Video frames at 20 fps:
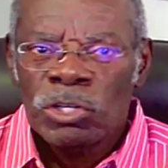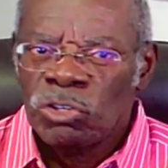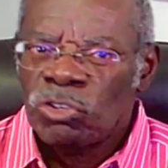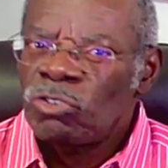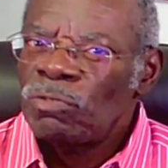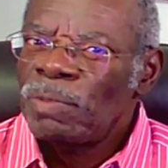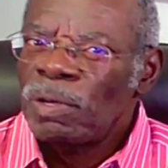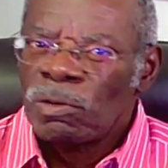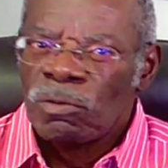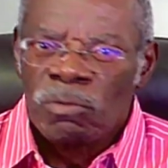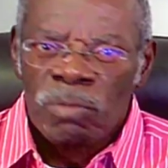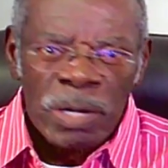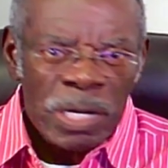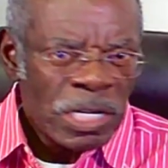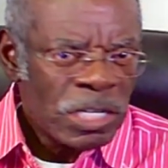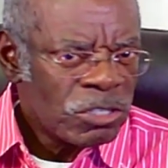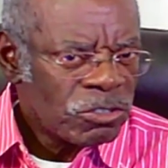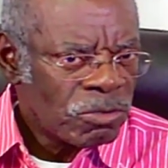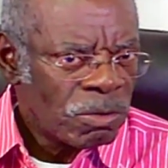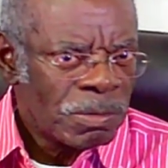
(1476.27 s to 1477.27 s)
You've been
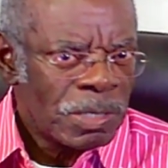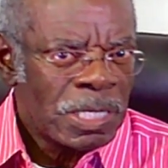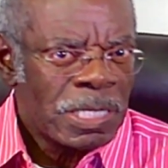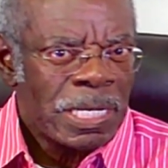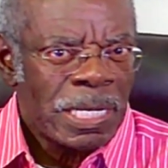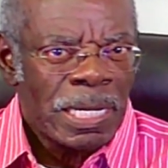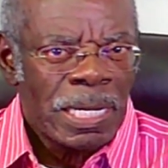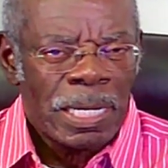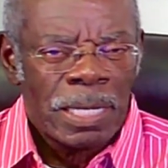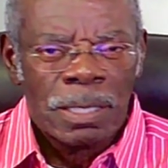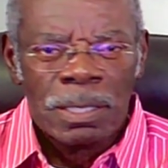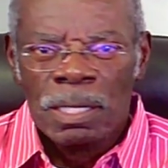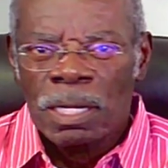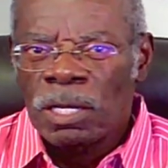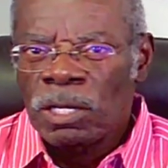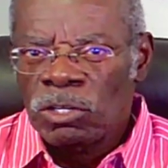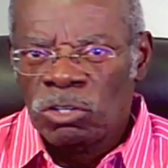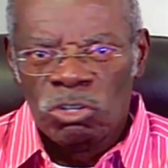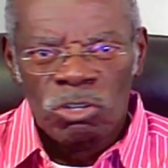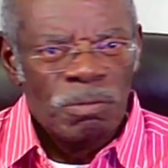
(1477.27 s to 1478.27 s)
raised from the dead.
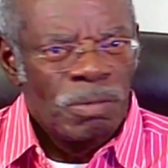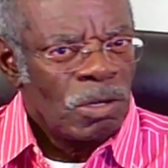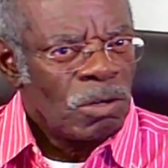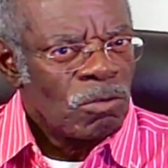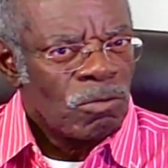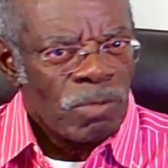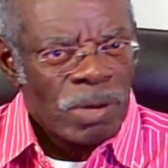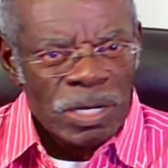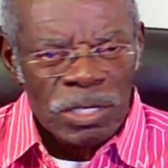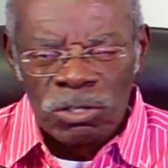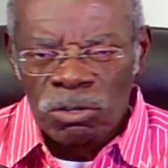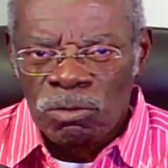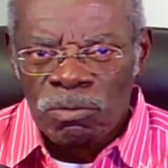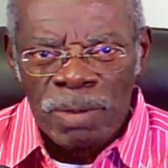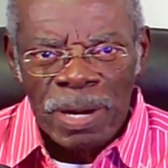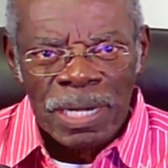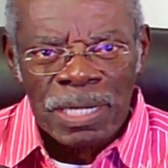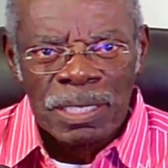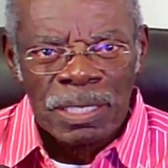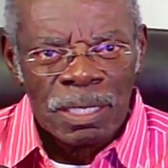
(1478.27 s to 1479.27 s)
You've been
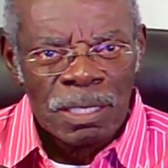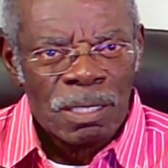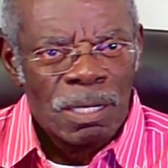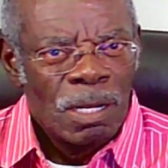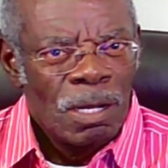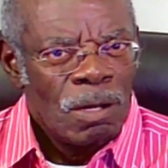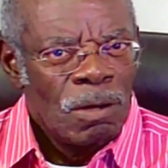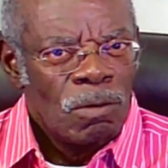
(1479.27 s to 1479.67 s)
resurrected.